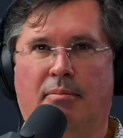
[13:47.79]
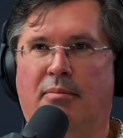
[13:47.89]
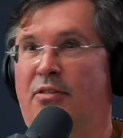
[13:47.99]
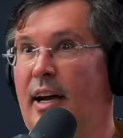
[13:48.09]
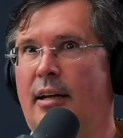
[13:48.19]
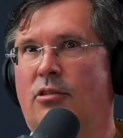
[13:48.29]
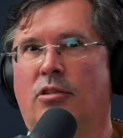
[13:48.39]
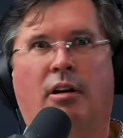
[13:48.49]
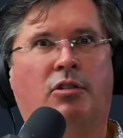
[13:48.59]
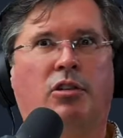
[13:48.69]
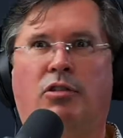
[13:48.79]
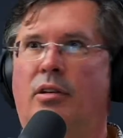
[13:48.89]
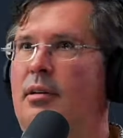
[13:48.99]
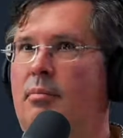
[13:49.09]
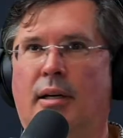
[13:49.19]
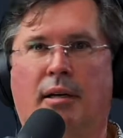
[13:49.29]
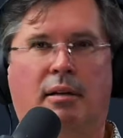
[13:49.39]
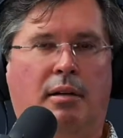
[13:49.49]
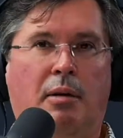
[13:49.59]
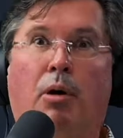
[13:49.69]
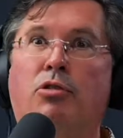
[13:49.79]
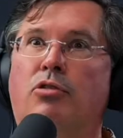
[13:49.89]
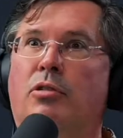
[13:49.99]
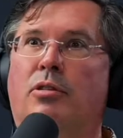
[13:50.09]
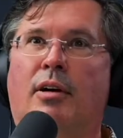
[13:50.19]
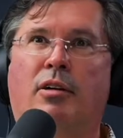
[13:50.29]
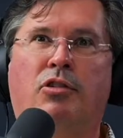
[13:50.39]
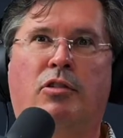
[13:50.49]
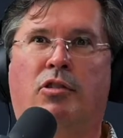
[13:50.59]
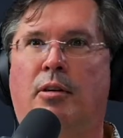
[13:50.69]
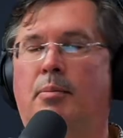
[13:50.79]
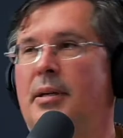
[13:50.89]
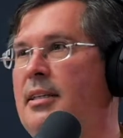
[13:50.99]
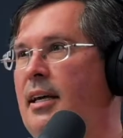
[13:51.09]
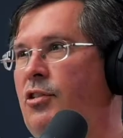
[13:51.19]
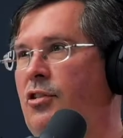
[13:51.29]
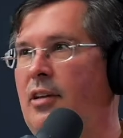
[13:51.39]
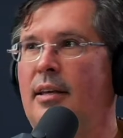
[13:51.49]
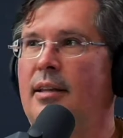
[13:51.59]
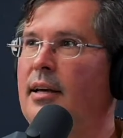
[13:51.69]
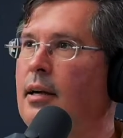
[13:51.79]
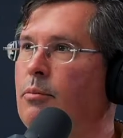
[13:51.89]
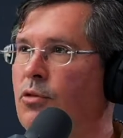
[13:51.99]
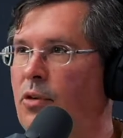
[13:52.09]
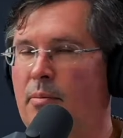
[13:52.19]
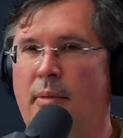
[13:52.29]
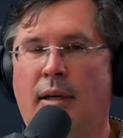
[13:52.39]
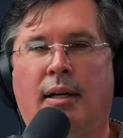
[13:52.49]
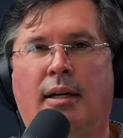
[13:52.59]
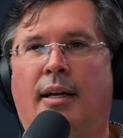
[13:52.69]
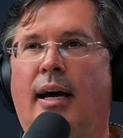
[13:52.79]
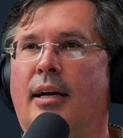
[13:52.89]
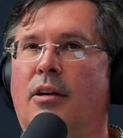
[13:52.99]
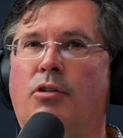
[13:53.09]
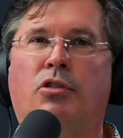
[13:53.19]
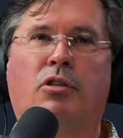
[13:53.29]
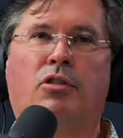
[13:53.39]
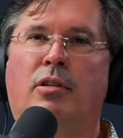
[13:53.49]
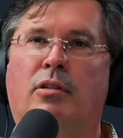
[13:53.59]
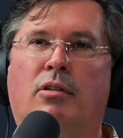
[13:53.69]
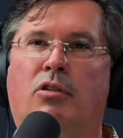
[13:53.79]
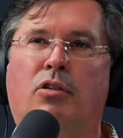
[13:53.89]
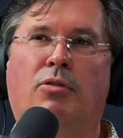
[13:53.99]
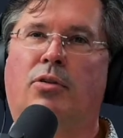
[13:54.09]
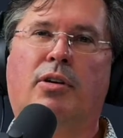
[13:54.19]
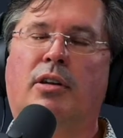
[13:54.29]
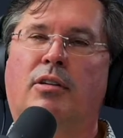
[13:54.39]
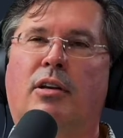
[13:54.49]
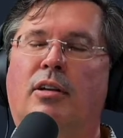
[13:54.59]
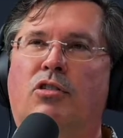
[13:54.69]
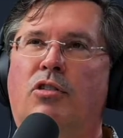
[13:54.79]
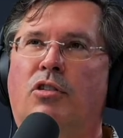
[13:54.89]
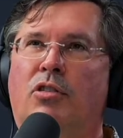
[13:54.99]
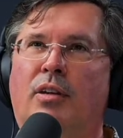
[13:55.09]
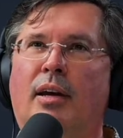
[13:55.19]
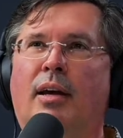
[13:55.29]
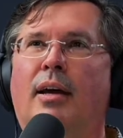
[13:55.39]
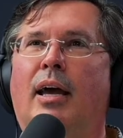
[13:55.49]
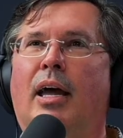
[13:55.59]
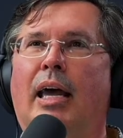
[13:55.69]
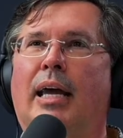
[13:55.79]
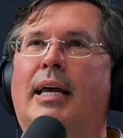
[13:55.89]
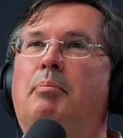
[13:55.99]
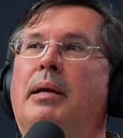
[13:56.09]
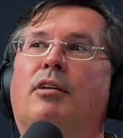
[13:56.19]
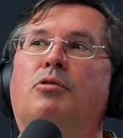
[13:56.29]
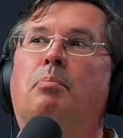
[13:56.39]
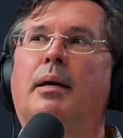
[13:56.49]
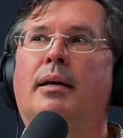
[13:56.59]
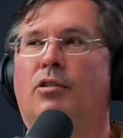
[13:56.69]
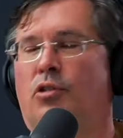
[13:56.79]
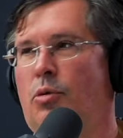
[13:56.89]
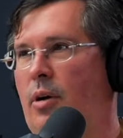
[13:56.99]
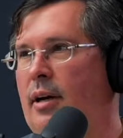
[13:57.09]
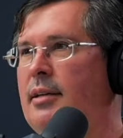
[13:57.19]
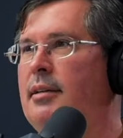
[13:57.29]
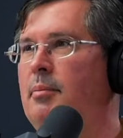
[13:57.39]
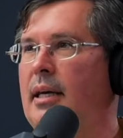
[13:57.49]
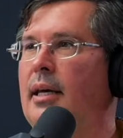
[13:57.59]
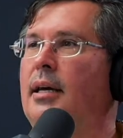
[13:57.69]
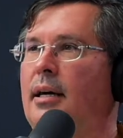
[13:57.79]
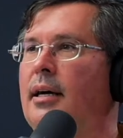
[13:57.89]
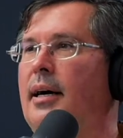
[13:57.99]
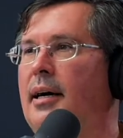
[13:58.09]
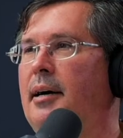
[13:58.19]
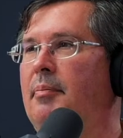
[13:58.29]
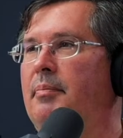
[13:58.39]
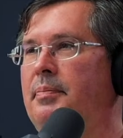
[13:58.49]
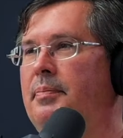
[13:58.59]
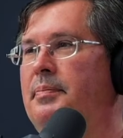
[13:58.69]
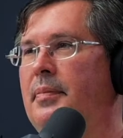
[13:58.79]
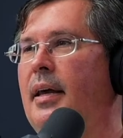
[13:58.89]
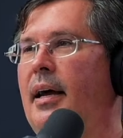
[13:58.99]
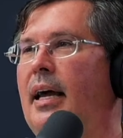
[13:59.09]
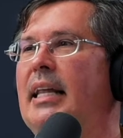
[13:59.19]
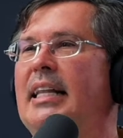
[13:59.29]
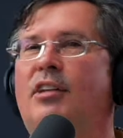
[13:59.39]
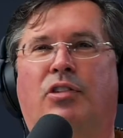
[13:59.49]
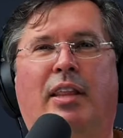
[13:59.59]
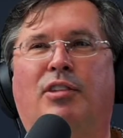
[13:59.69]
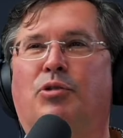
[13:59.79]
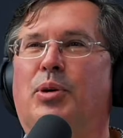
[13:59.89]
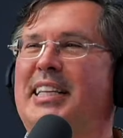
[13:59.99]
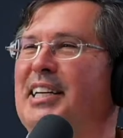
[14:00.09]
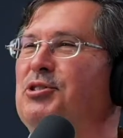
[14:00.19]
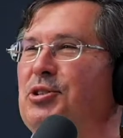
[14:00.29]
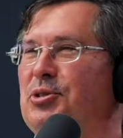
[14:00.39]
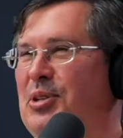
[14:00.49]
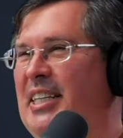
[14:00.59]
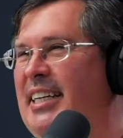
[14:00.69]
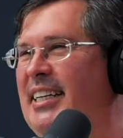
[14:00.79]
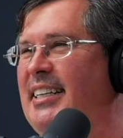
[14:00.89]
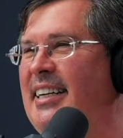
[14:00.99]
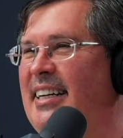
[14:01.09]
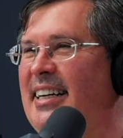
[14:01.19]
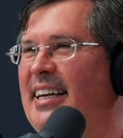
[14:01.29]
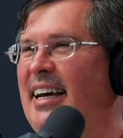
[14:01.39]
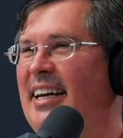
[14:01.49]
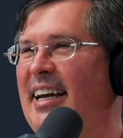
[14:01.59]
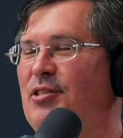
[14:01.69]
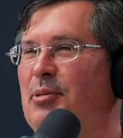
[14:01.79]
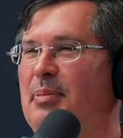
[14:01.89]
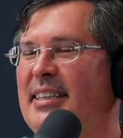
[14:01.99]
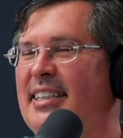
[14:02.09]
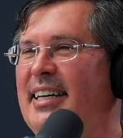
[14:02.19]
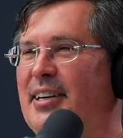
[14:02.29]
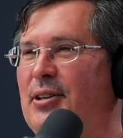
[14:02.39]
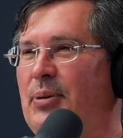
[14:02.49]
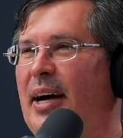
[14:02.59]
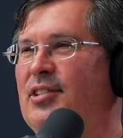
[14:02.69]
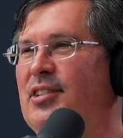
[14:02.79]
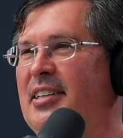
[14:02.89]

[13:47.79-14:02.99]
financial toxicity, be it emotional toxicity, PTSD that comes from diagnosis and so forth. It can be as big as you want it to be. And that's one of the issues with it. It kind of ends up being the tail that wags the